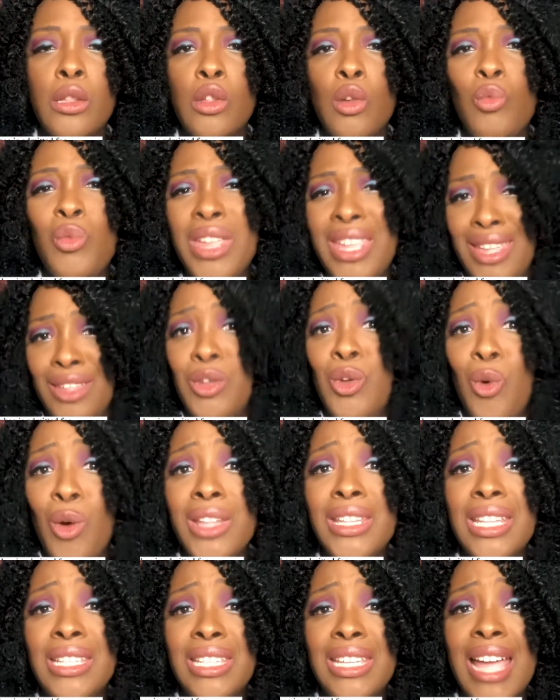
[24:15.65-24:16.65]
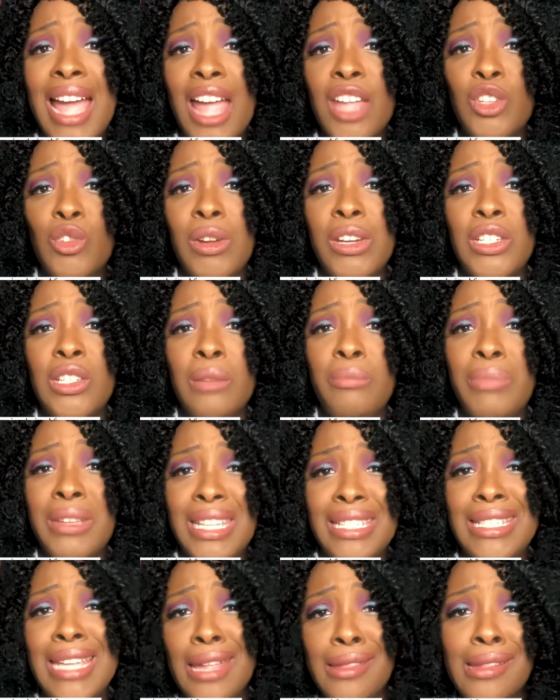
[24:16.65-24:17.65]
So we can go into dehydration, but
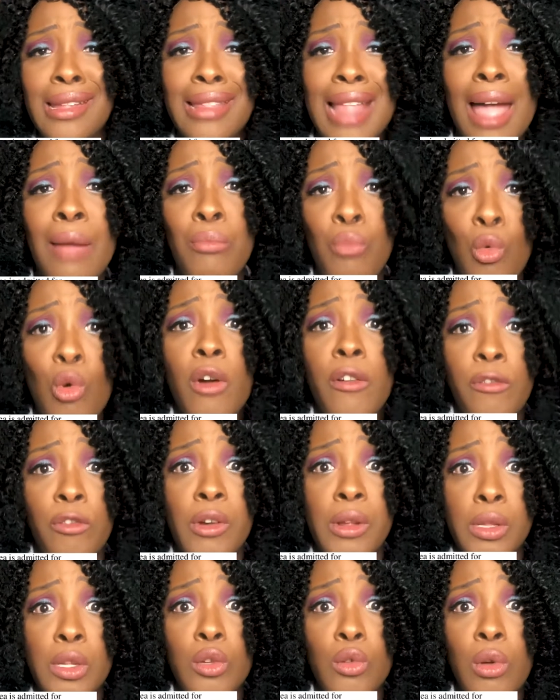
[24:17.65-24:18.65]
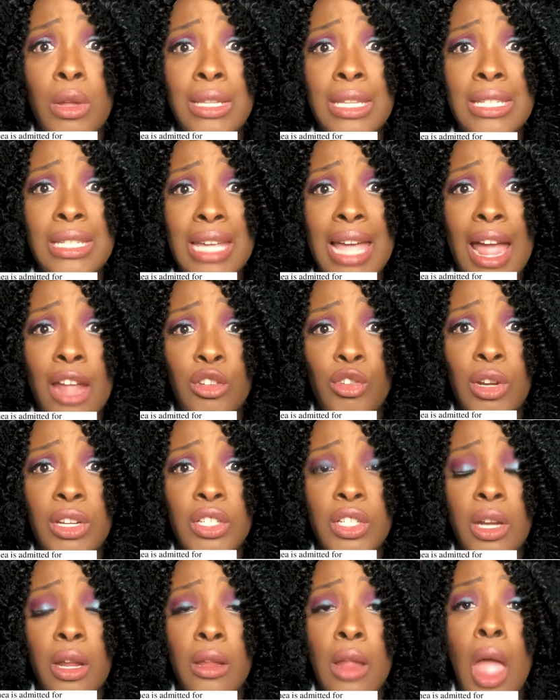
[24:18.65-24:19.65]
it takes a lot more for us to go into
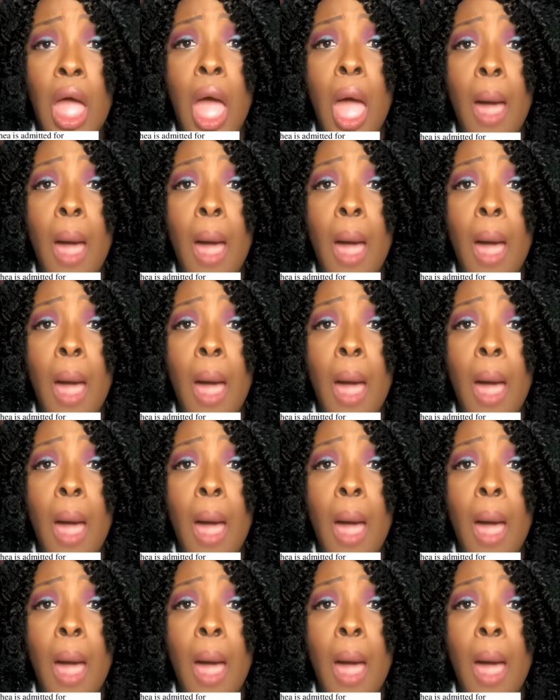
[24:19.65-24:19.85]
dehydration.